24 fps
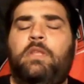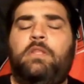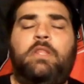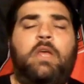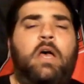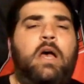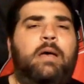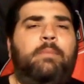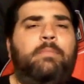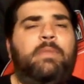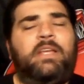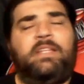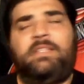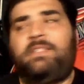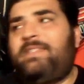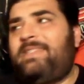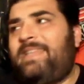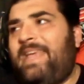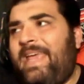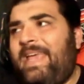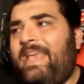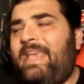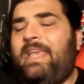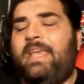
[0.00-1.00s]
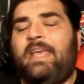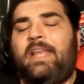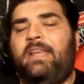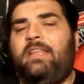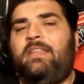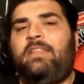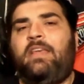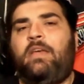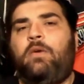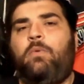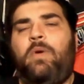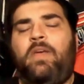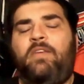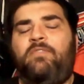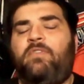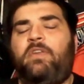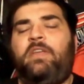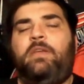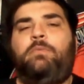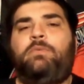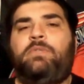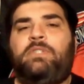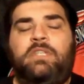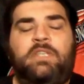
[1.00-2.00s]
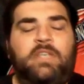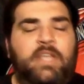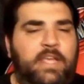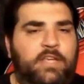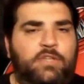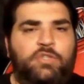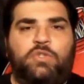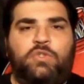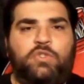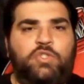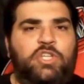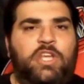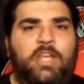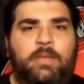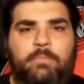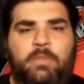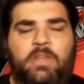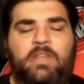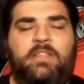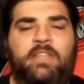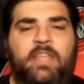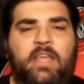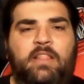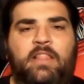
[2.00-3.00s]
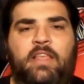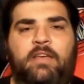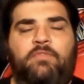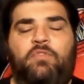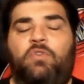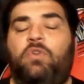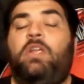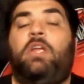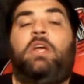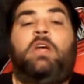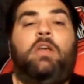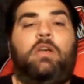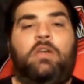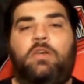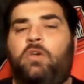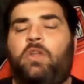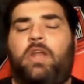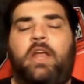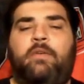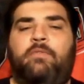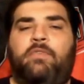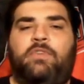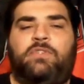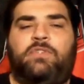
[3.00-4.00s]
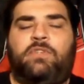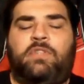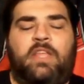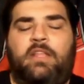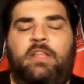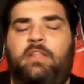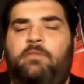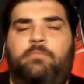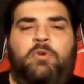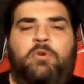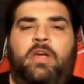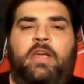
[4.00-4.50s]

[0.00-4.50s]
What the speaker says: Now, I'm not taking anything away from him. He was a national champion at that level. Could I wrestle at that level?